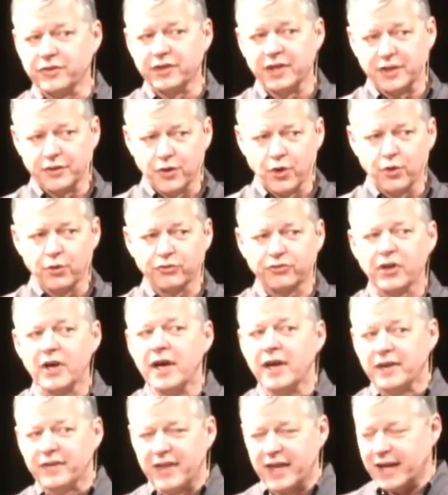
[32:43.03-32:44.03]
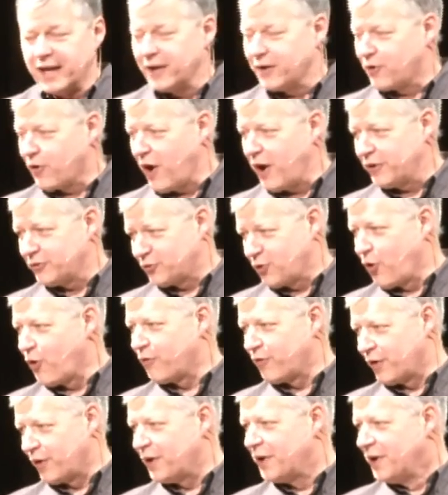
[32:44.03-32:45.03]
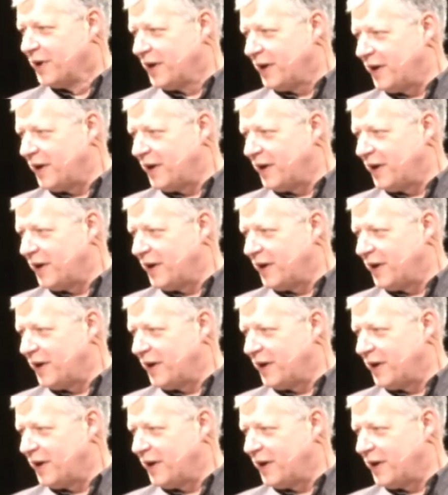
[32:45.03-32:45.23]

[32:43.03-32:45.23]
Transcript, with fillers: than those that had crossed over